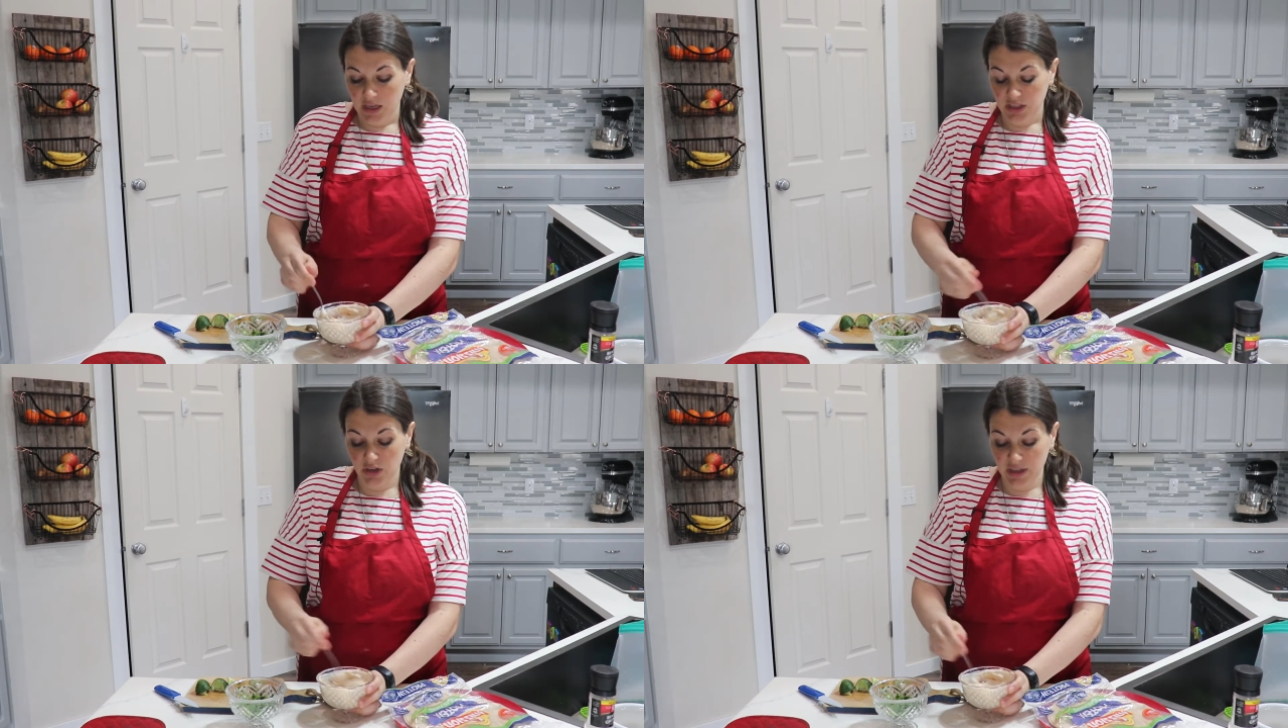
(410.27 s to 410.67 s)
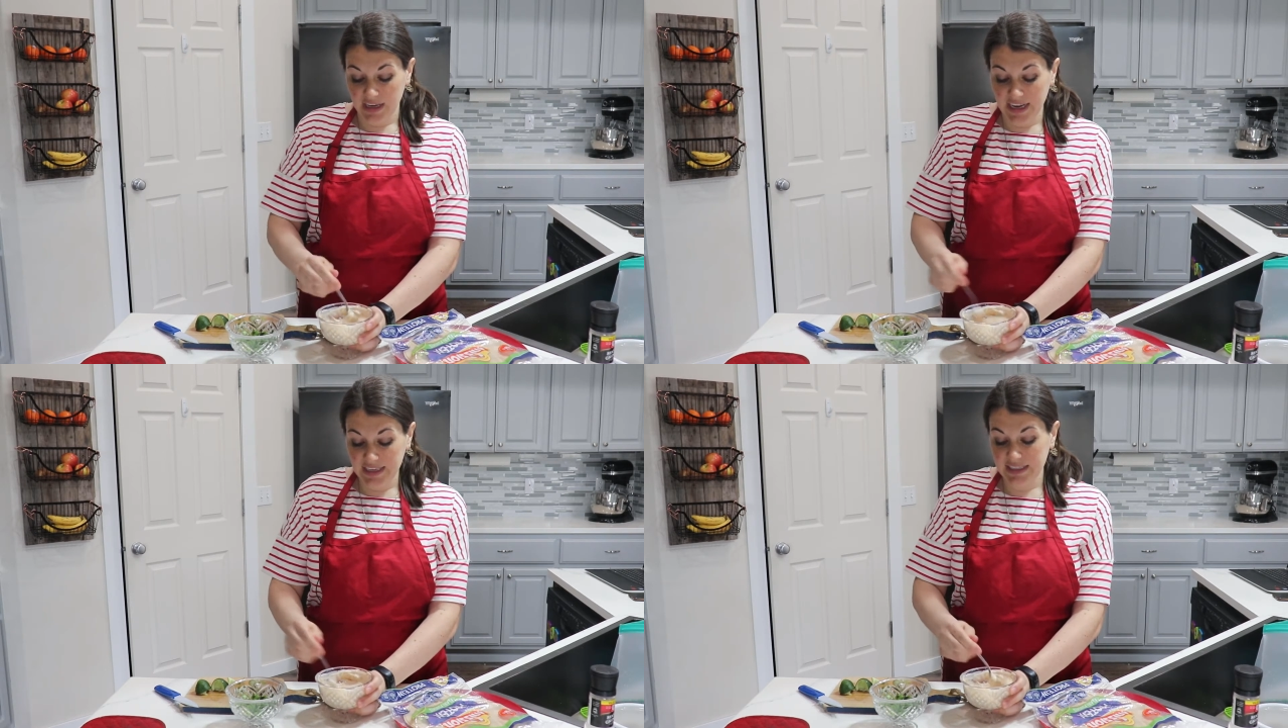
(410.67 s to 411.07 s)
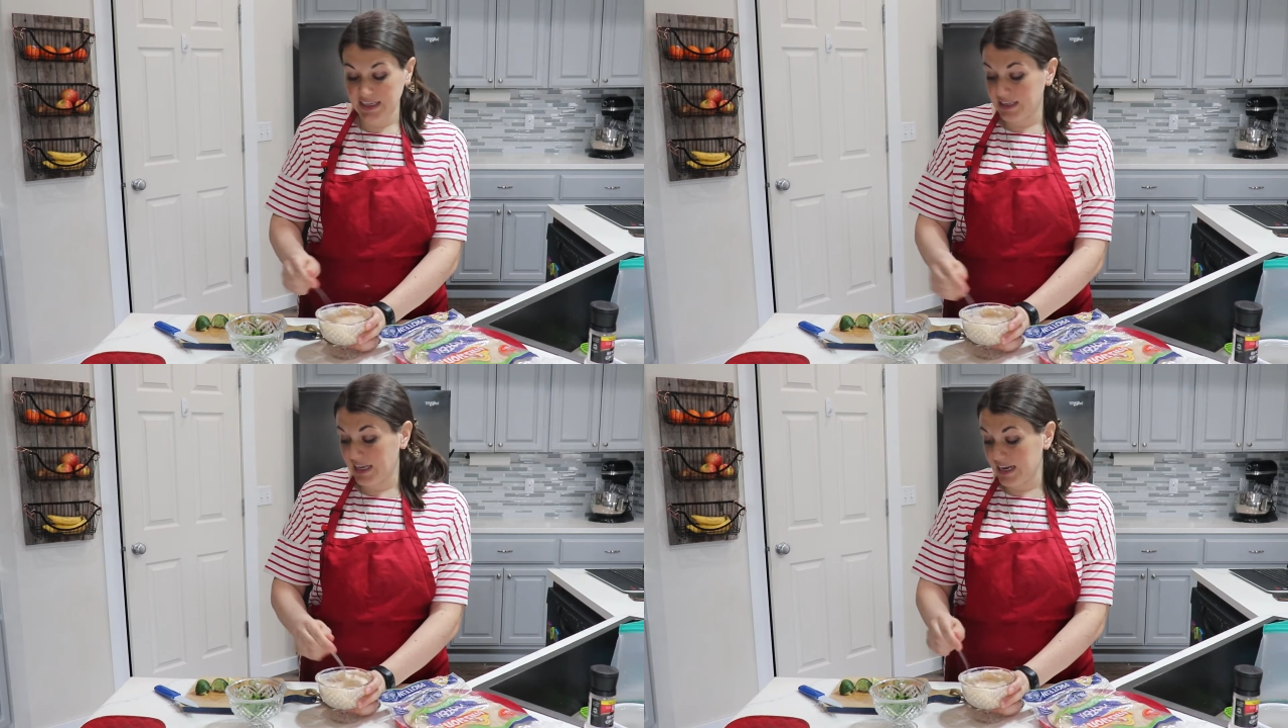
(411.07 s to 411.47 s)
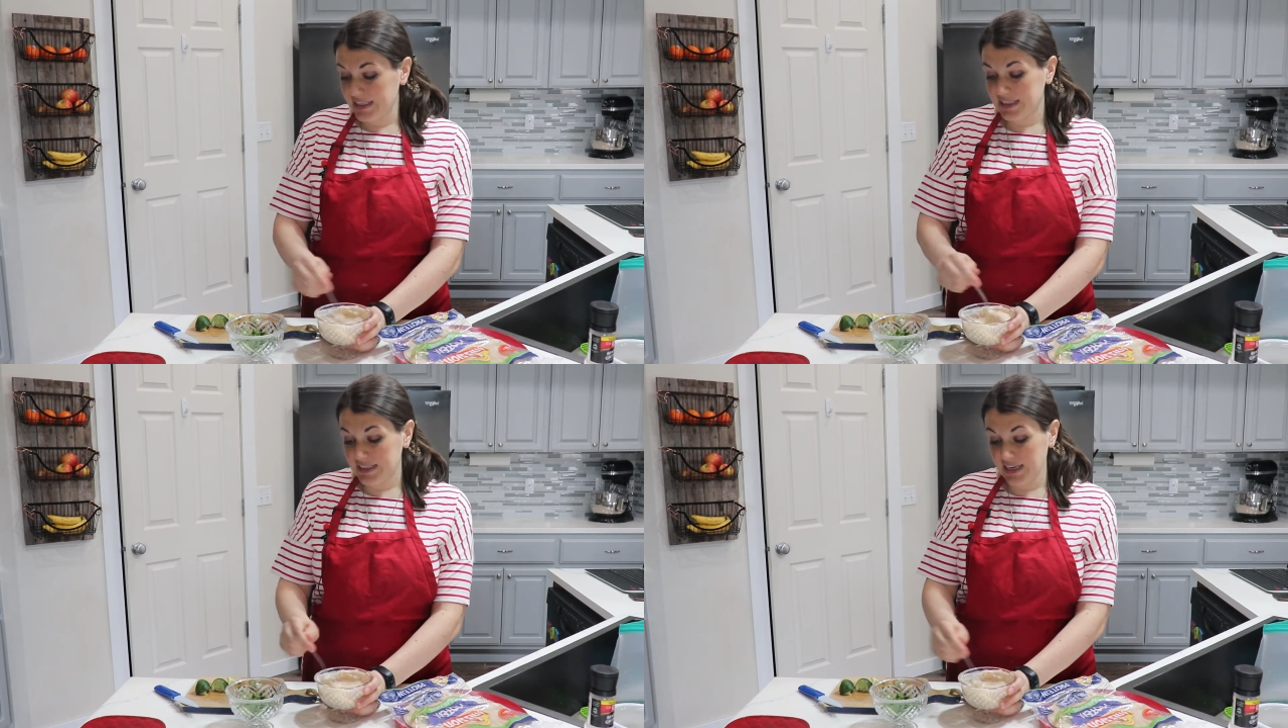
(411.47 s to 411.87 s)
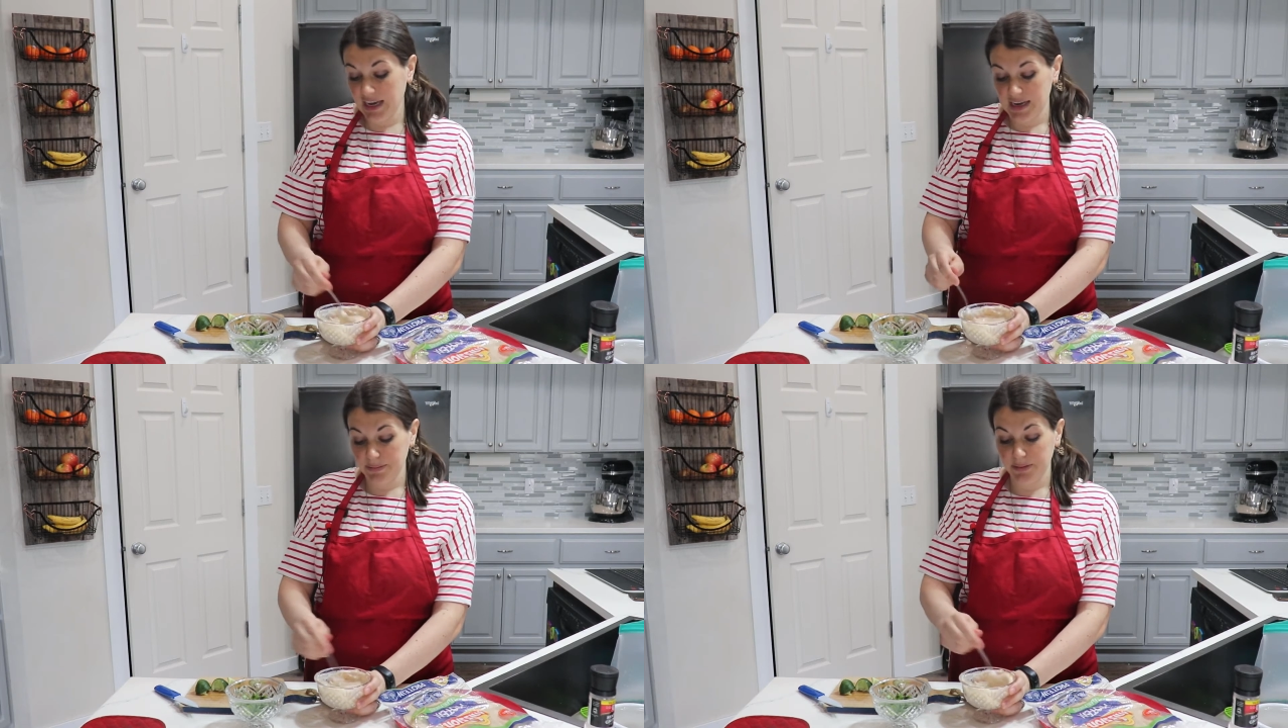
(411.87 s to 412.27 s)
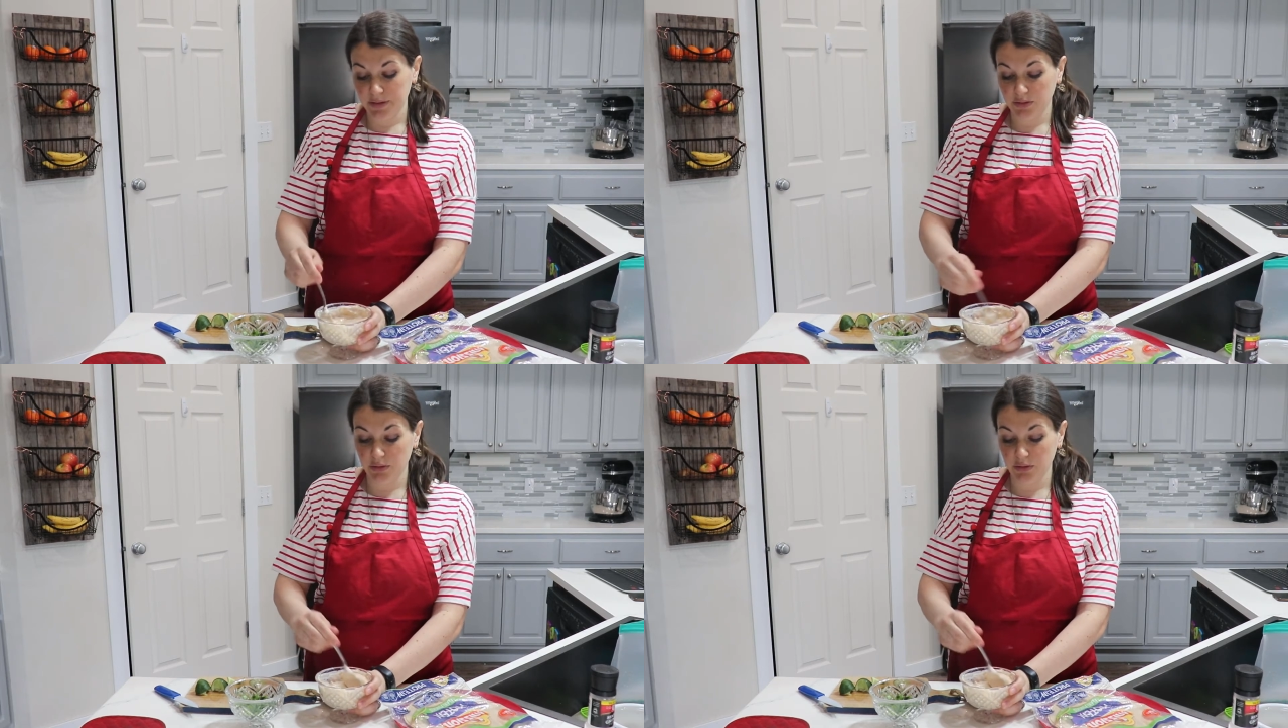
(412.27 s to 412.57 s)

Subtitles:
So the next and last step